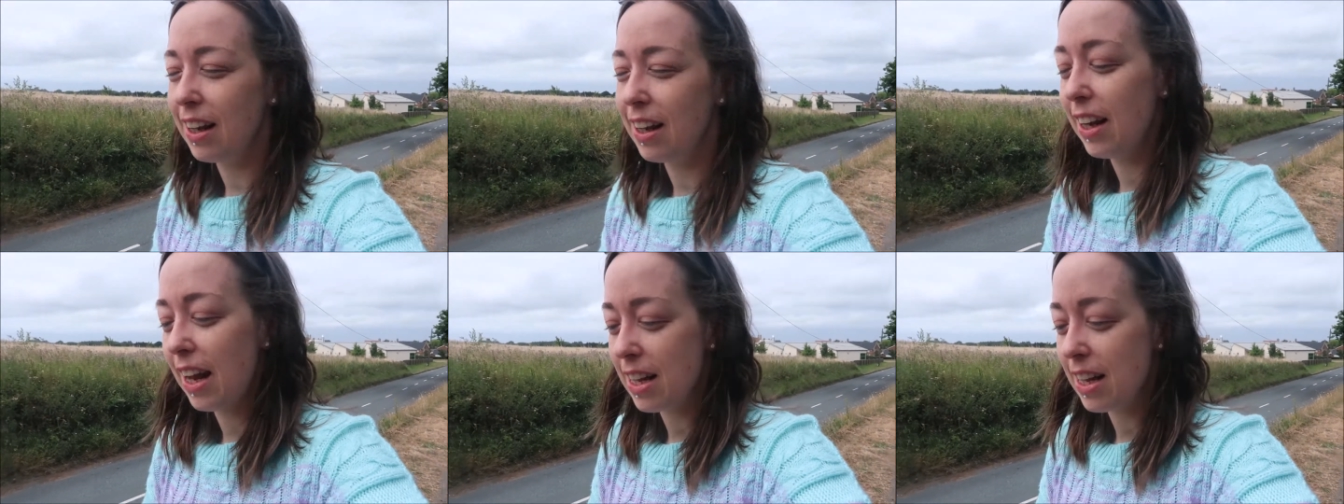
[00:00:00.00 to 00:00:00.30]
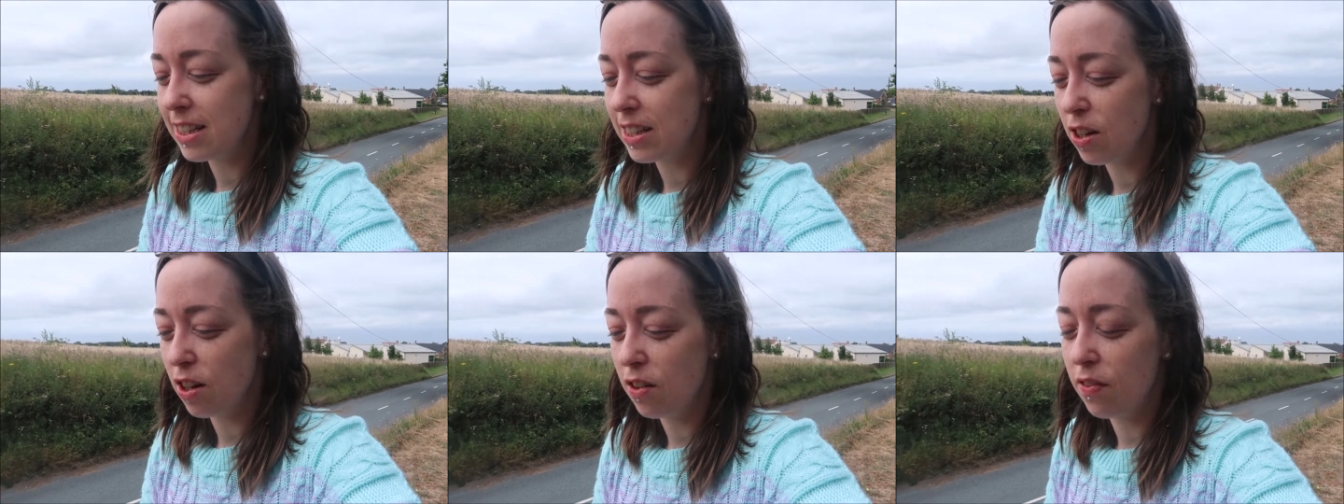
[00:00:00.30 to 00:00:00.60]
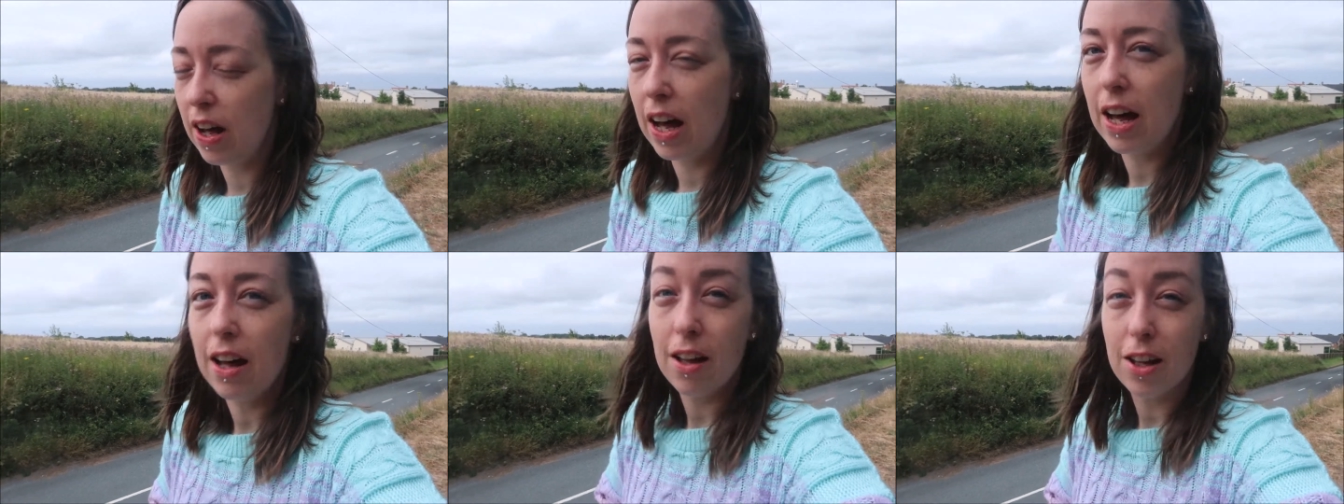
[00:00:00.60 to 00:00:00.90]
Leslie
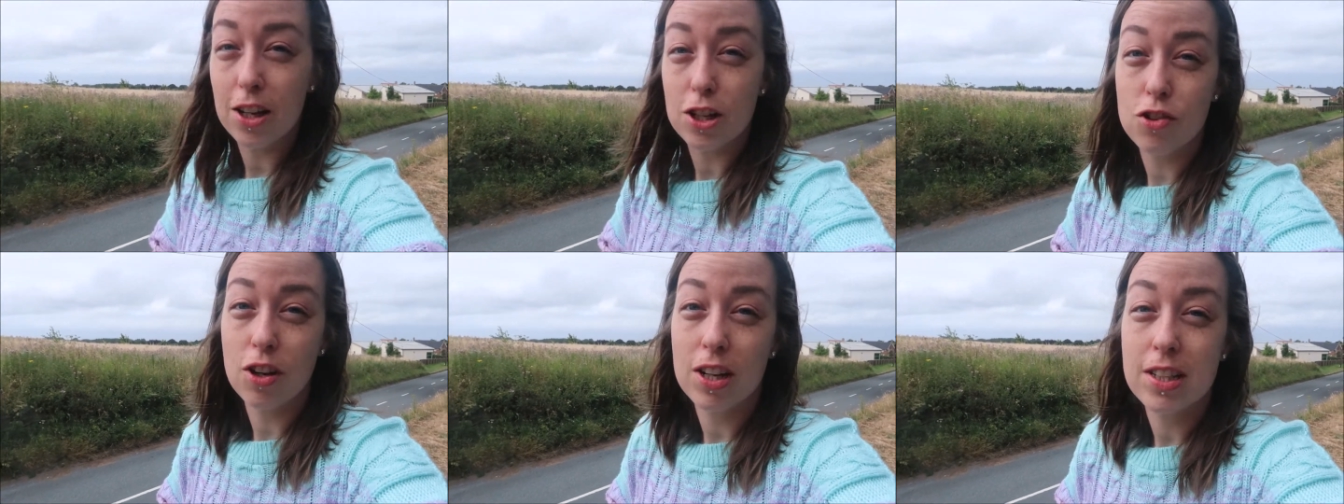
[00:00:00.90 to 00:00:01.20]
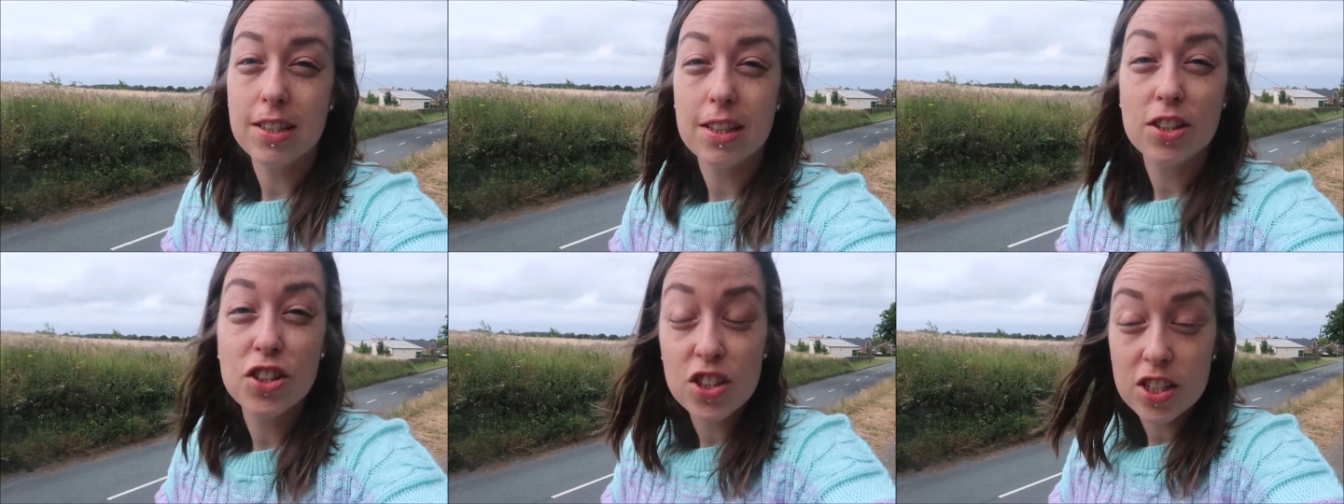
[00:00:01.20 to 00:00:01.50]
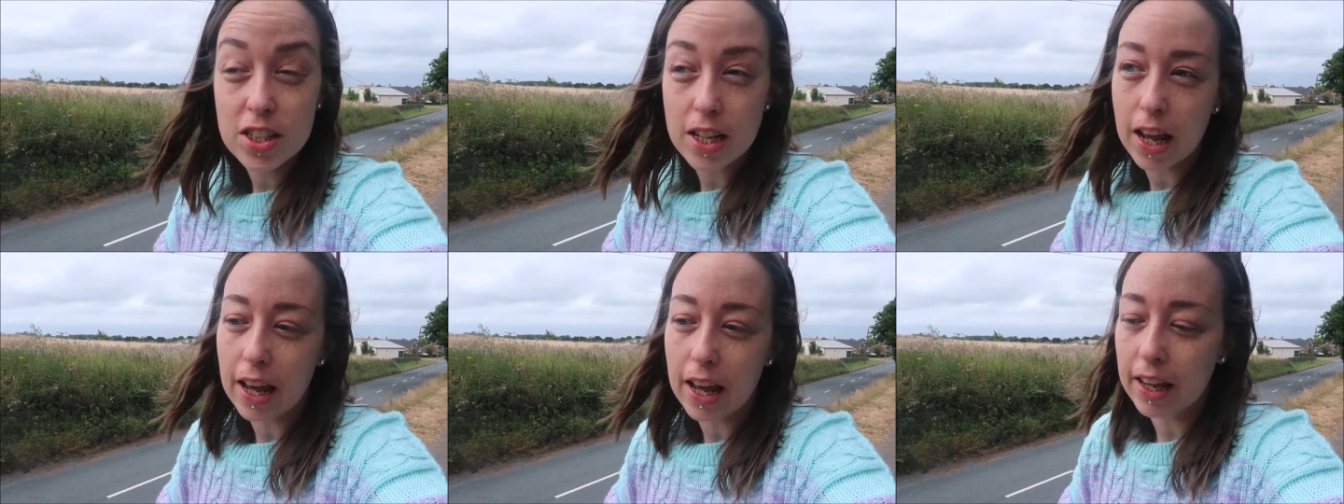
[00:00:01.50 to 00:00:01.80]
off at her
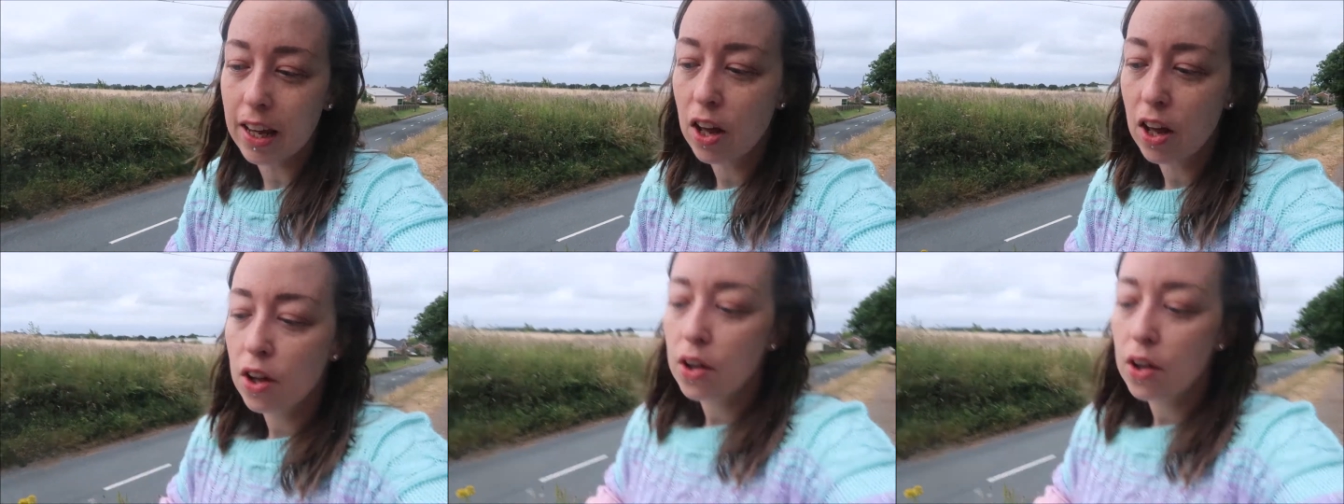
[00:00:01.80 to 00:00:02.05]
transition day.